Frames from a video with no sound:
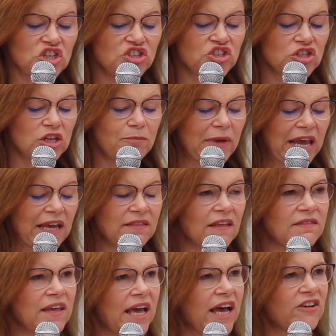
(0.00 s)
She should
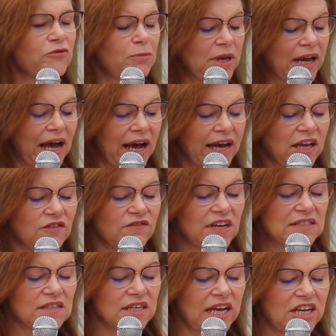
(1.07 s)
demand that the FBI
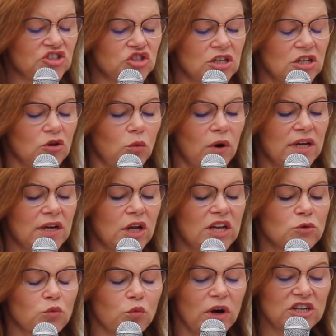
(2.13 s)
investigation into what
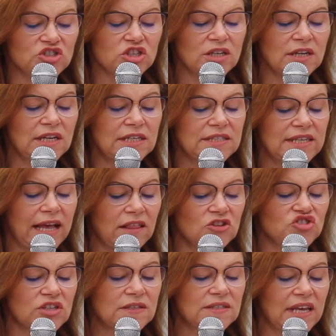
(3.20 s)
Russian
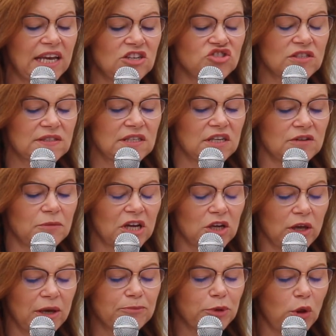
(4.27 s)
intelligence agency
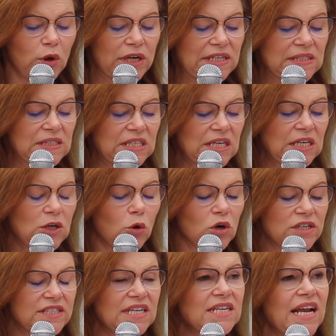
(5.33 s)
employees did
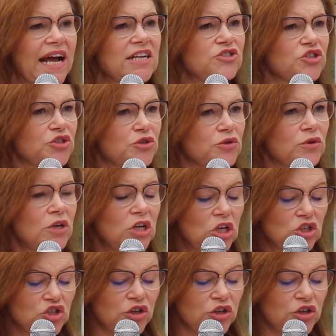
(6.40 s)
or did not do